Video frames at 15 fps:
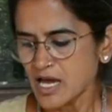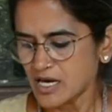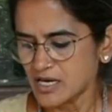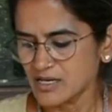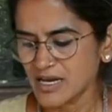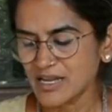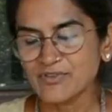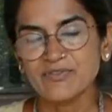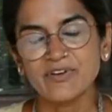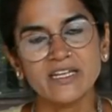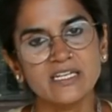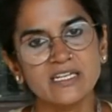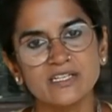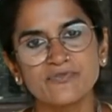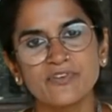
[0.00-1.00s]
And we've
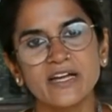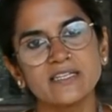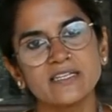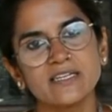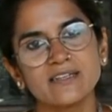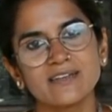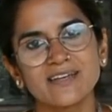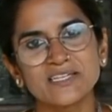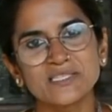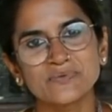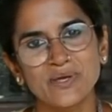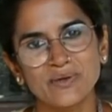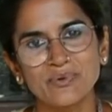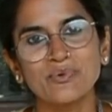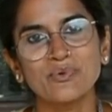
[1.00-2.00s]
identified the areas
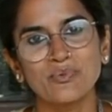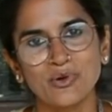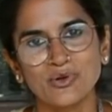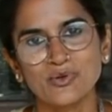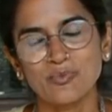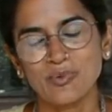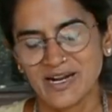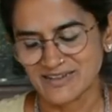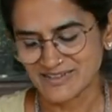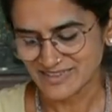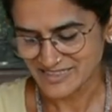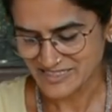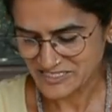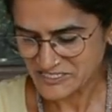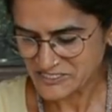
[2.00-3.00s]
where we would want to plant
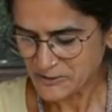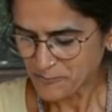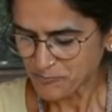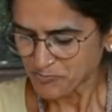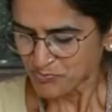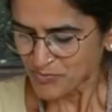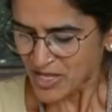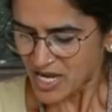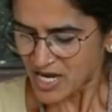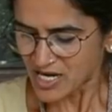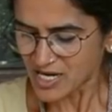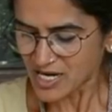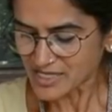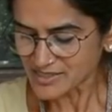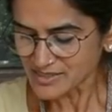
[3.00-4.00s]
this.
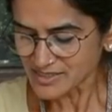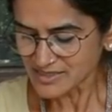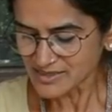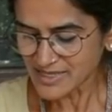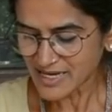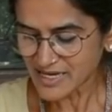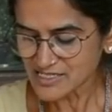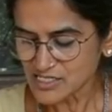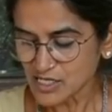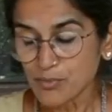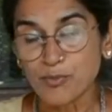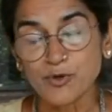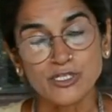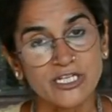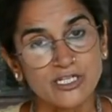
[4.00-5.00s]
Other than that,
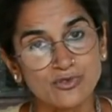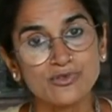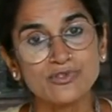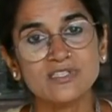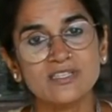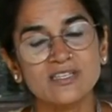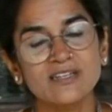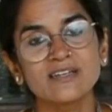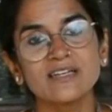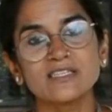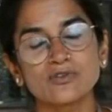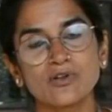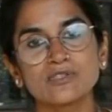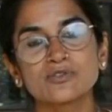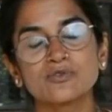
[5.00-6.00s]
potatoes is
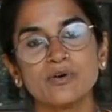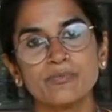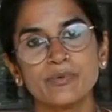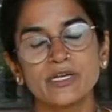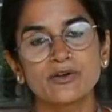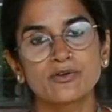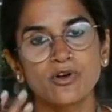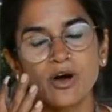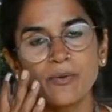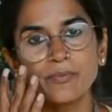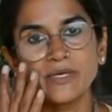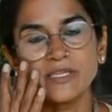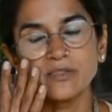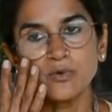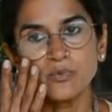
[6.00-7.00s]
also a big crop
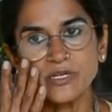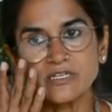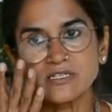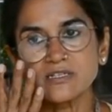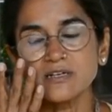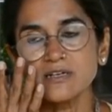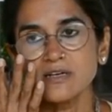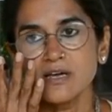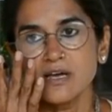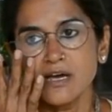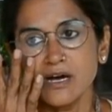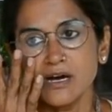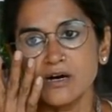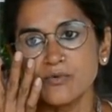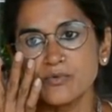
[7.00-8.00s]
in the winter,
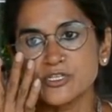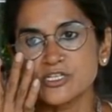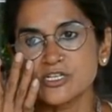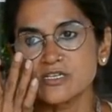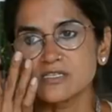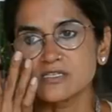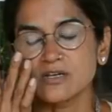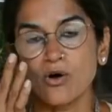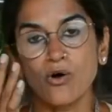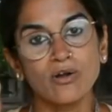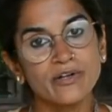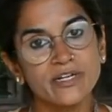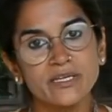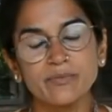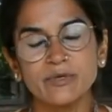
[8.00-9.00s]
which is
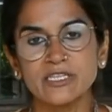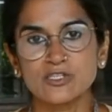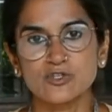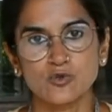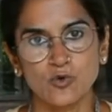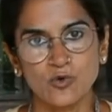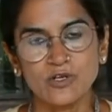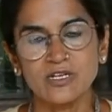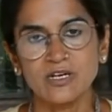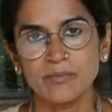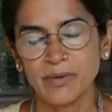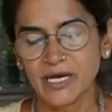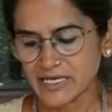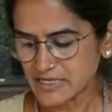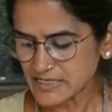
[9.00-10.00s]
already being sowed
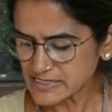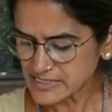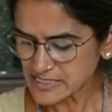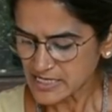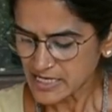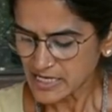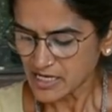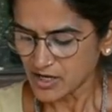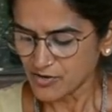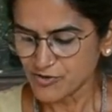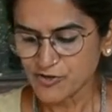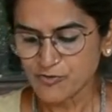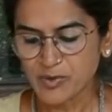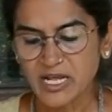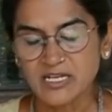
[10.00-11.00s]
by us.
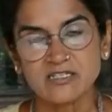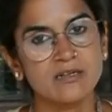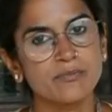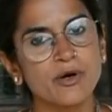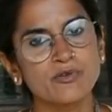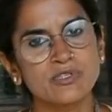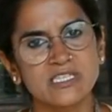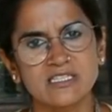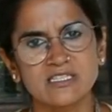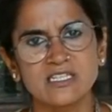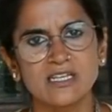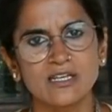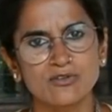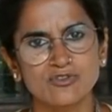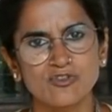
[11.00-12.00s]
We've planted about 60
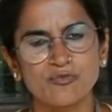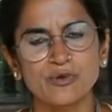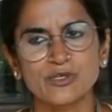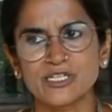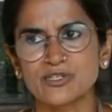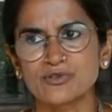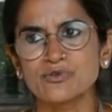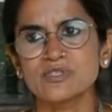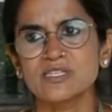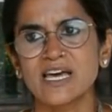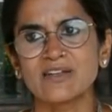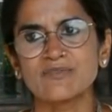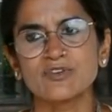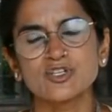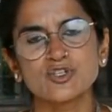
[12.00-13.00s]
kilos of potatoes
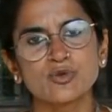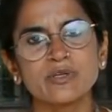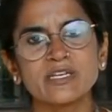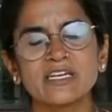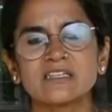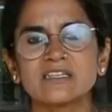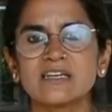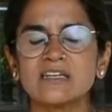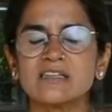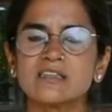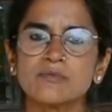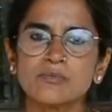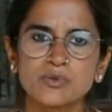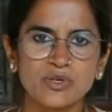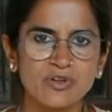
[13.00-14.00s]
and we should be getting
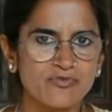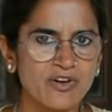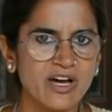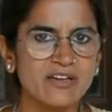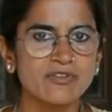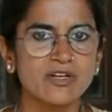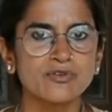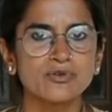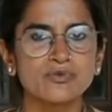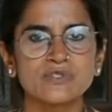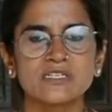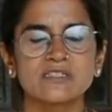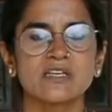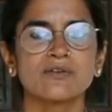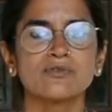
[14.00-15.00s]
anything between 500 to
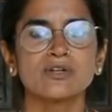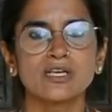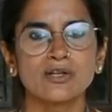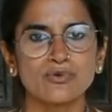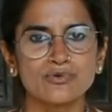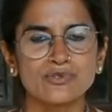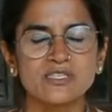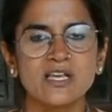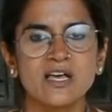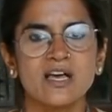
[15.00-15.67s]
600 kilos.